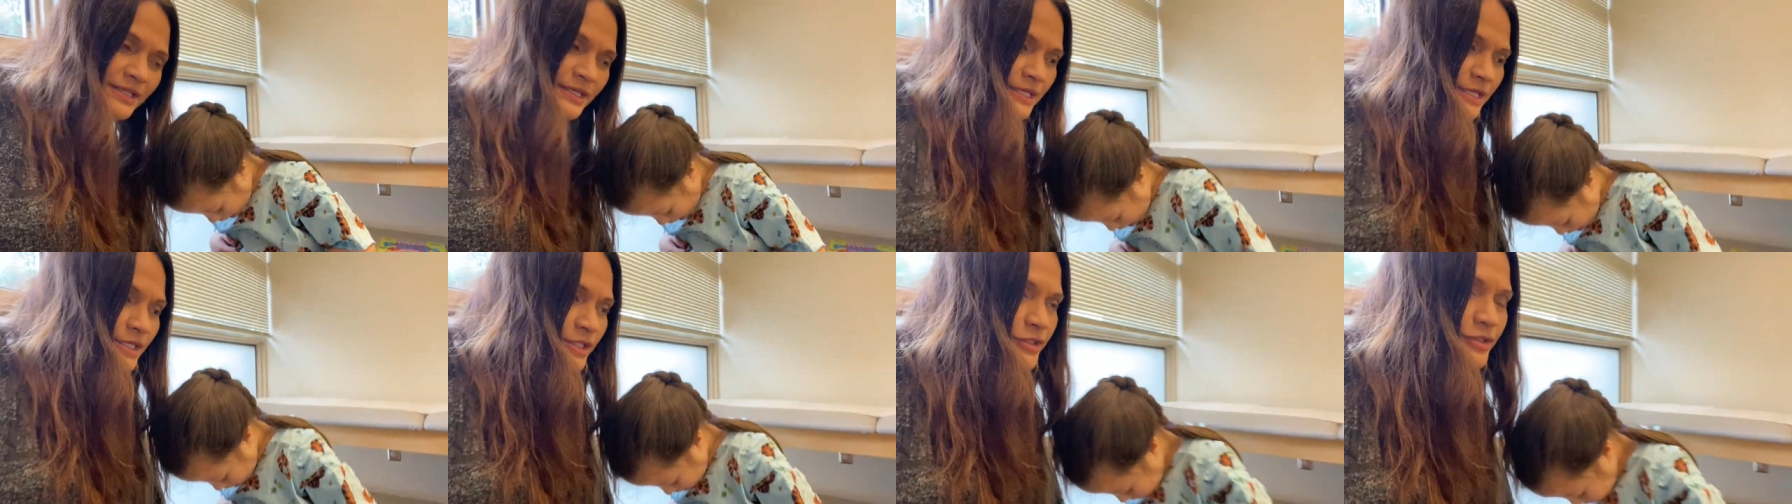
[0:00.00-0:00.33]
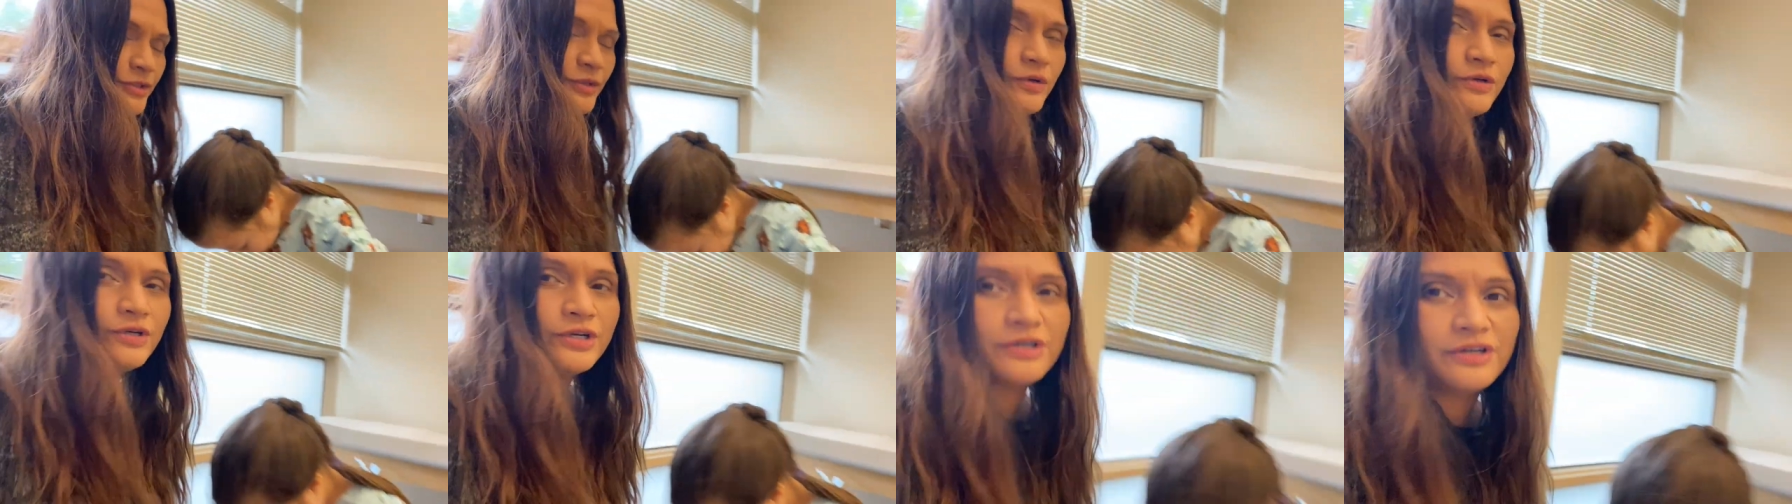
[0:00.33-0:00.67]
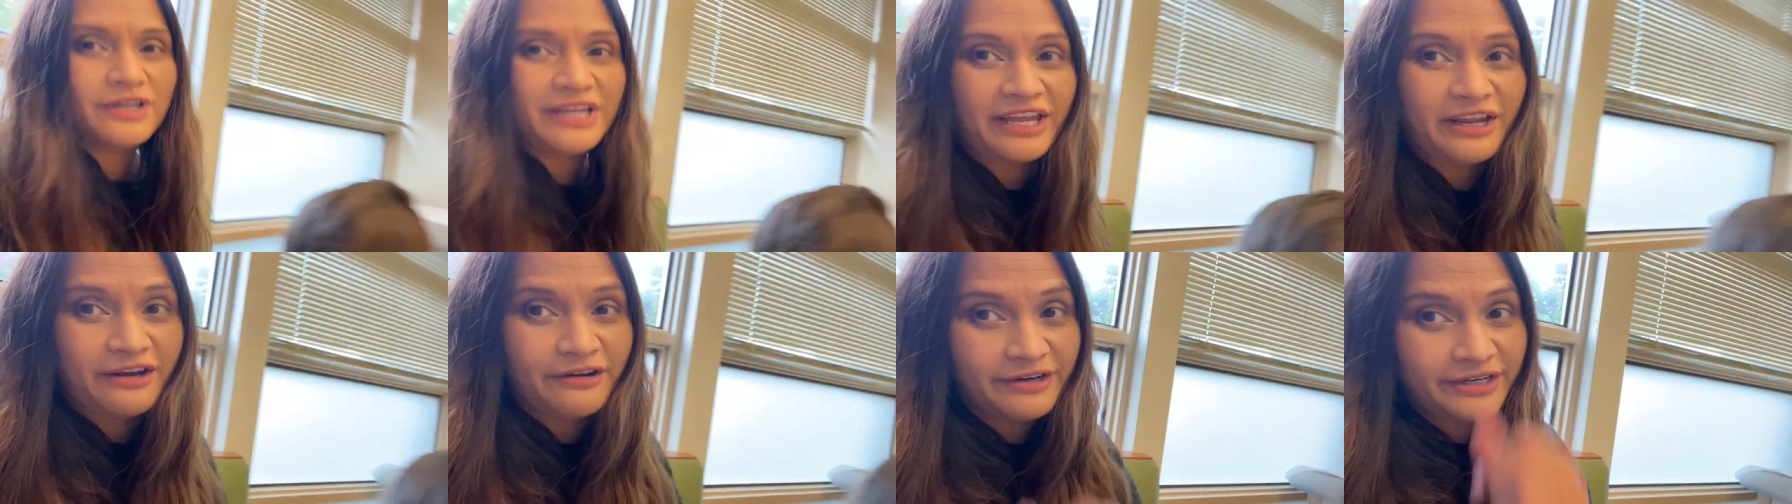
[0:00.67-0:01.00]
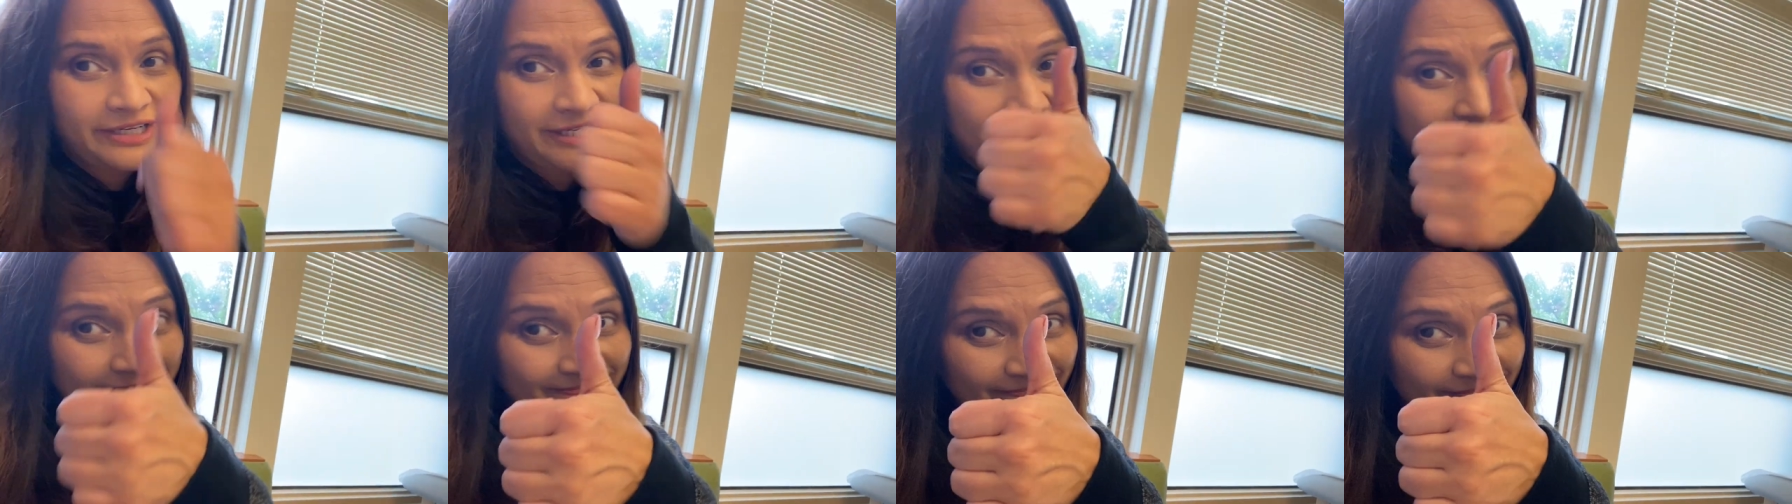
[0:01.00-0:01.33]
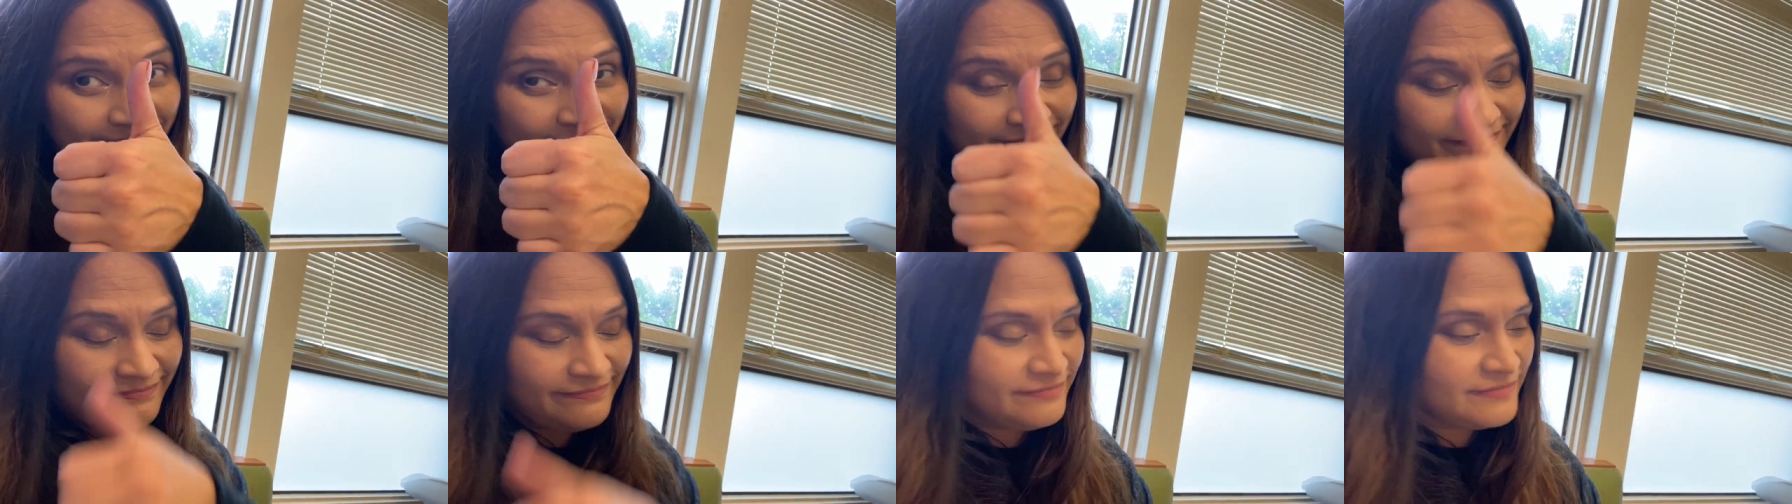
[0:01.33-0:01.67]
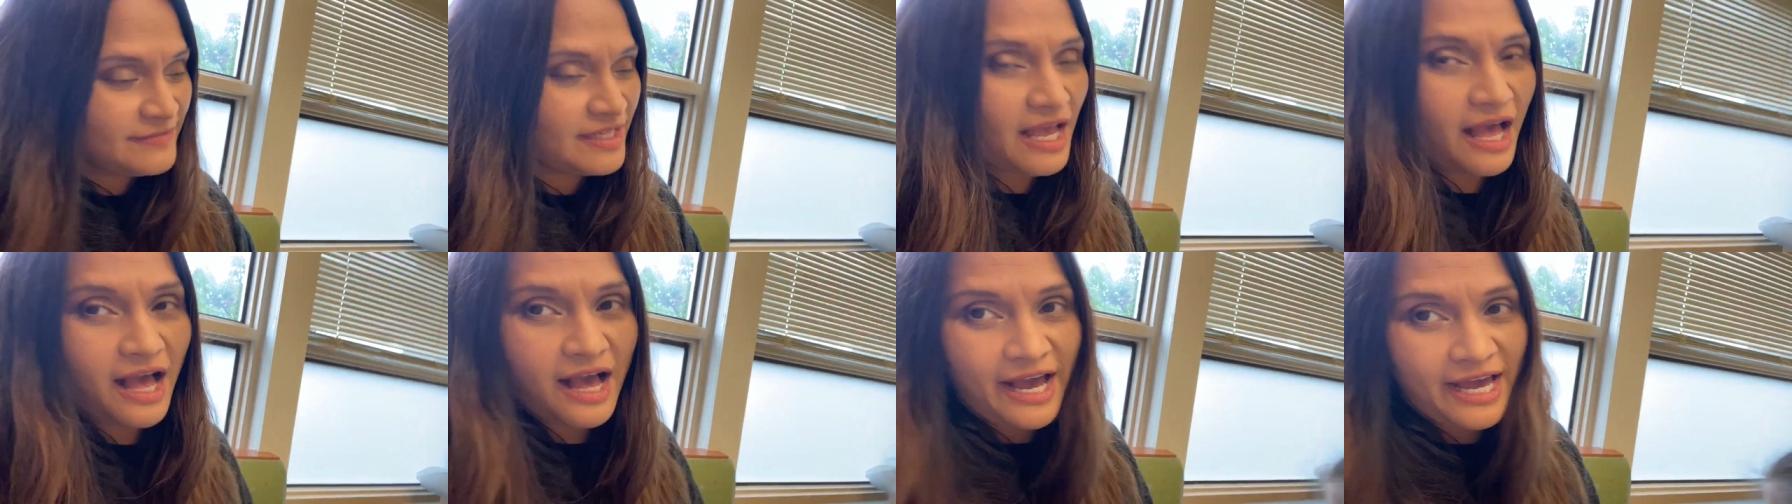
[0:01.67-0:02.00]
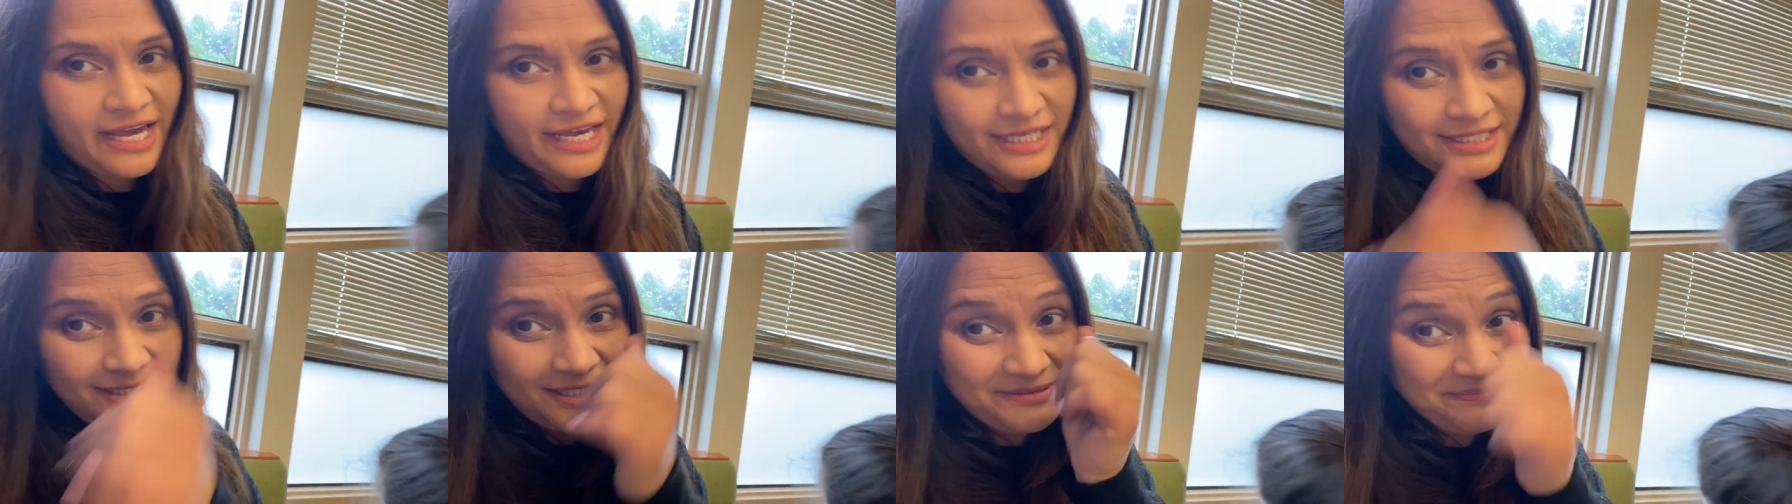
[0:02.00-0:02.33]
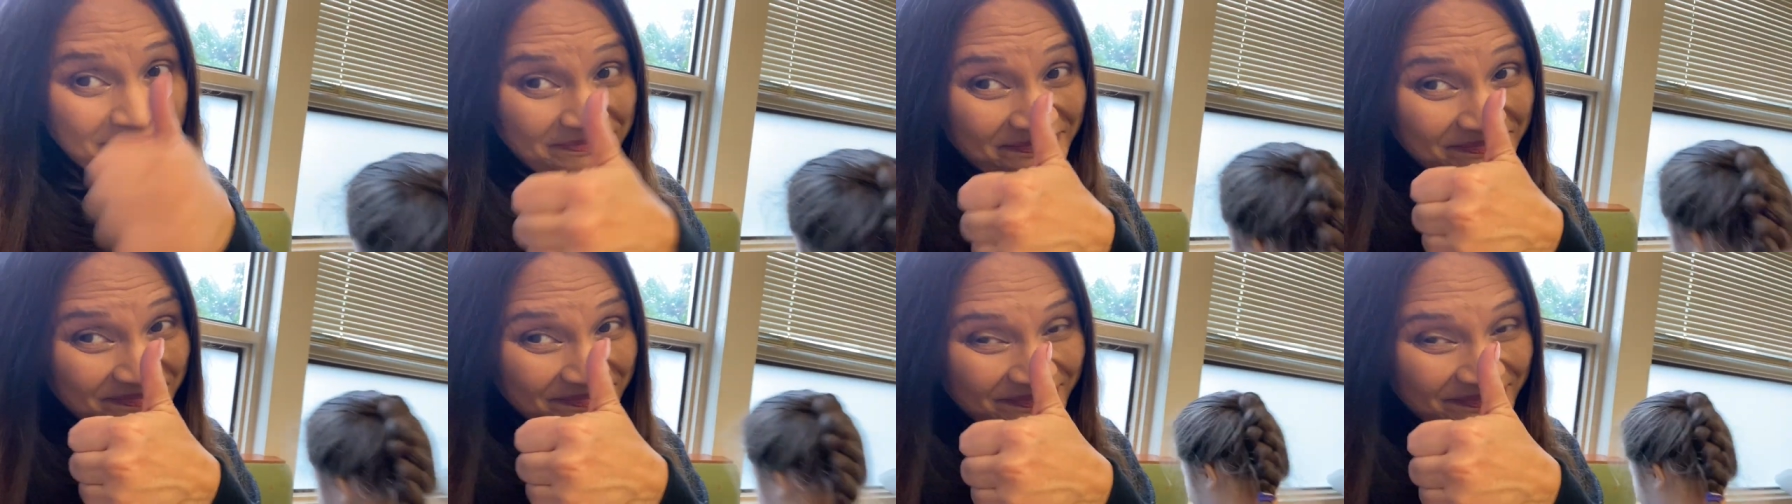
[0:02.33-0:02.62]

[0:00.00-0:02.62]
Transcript: Um, so her hearing, eyes.